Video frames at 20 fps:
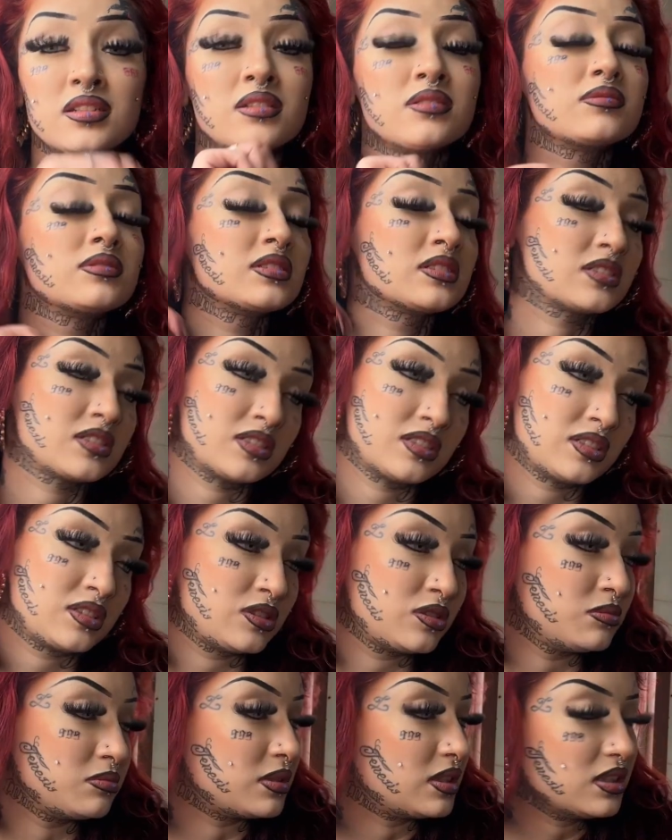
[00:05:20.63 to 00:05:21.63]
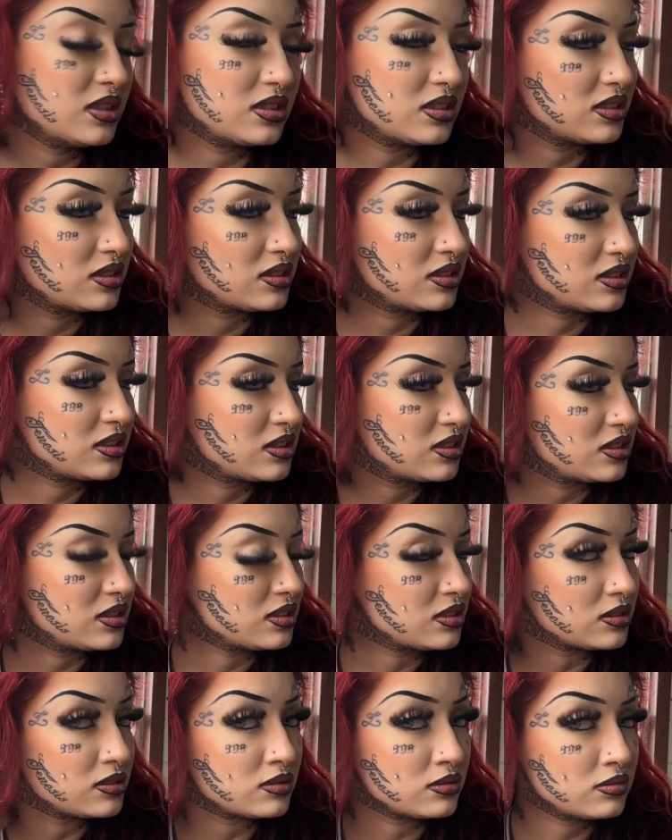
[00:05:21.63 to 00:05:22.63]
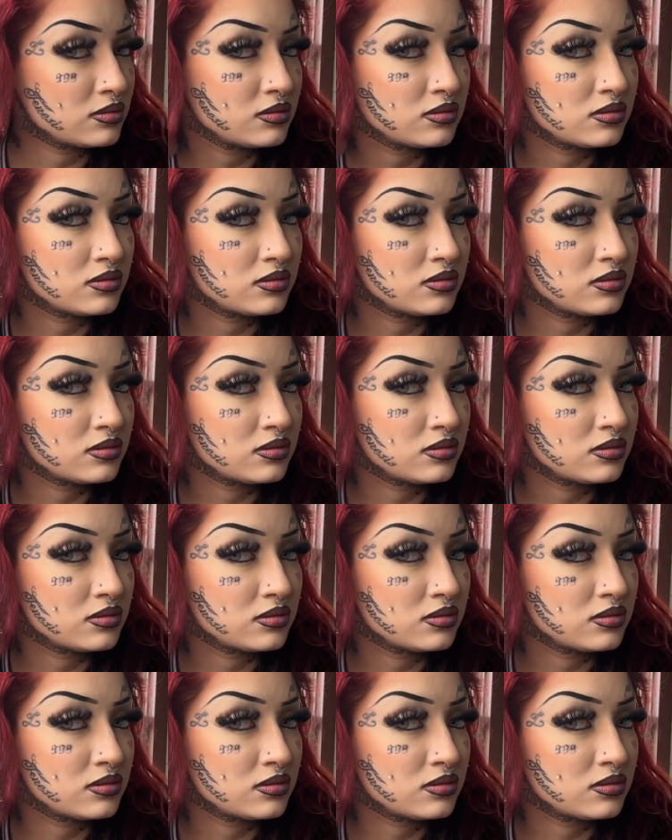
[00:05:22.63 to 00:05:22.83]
was just too much, you know?